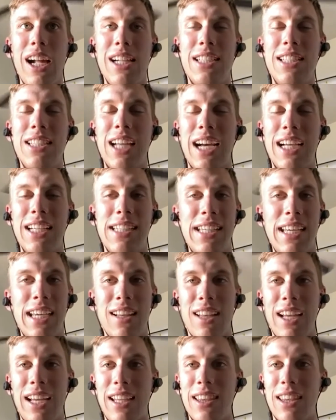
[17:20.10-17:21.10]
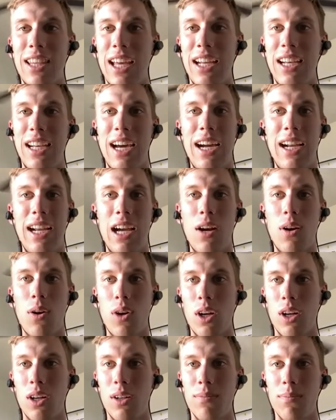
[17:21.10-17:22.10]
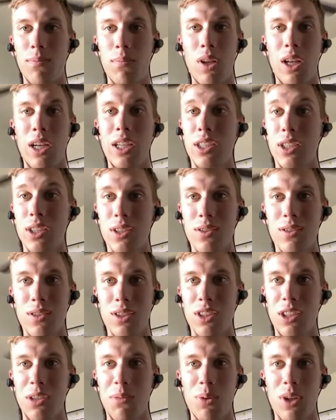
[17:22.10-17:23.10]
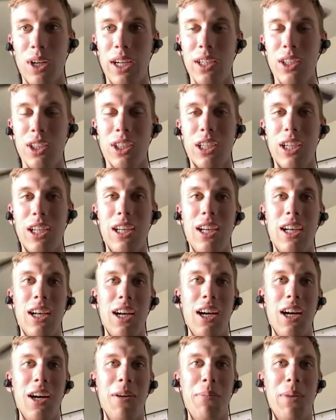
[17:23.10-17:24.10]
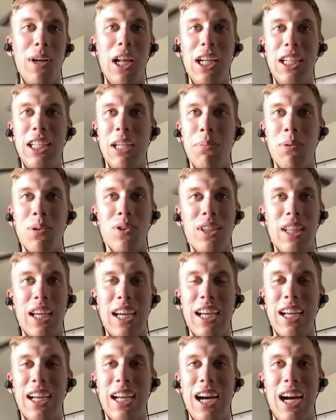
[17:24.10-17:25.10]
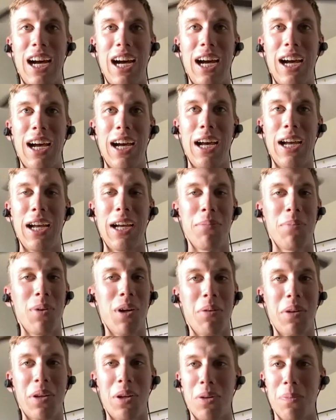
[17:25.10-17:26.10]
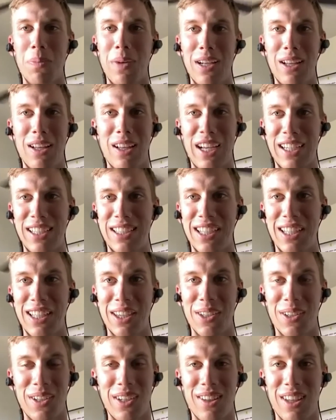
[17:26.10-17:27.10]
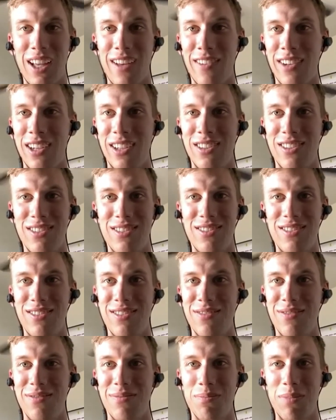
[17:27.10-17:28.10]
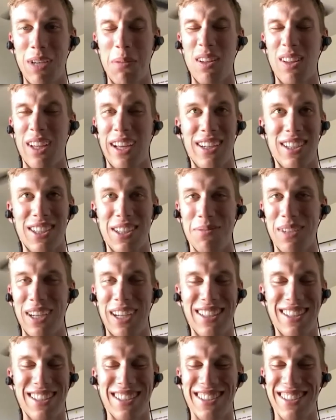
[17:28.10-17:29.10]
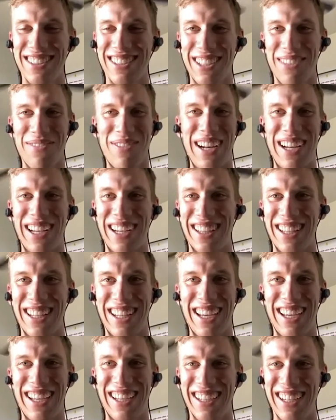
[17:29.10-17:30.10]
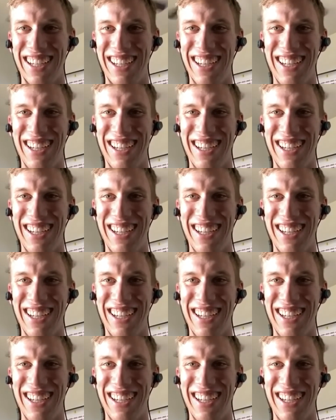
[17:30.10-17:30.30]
it's nice to get like that 9 hour plus sleep range. But on a typical day, I probably go to bed at like 10:30, 11, maybe later some nights, depending on the day.